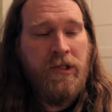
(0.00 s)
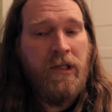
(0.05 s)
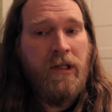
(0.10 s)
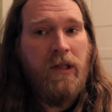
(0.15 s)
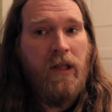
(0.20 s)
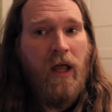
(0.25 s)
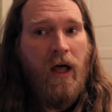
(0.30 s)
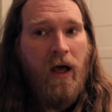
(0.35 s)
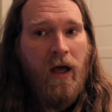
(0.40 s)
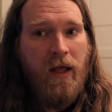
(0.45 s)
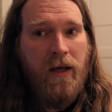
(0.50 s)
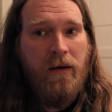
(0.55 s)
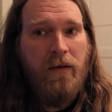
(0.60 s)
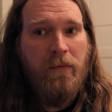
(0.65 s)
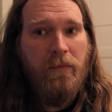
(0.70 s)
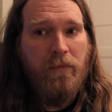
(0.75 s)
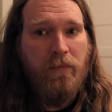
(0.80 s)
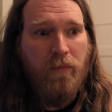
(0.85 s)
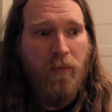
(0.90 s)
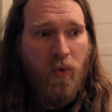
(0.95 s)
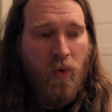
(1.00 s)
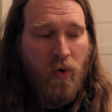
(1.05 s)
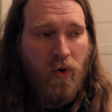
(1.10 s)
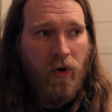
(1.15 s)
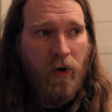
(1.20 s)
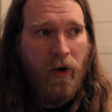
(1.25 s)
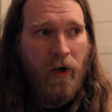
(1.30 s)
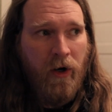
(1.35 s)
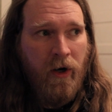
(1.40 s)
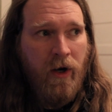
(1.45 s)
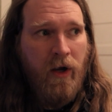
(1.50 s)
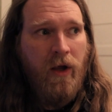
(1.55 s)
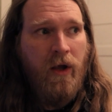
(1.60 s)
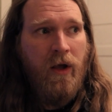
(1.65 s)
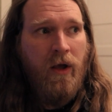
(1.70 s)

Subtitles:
a lot more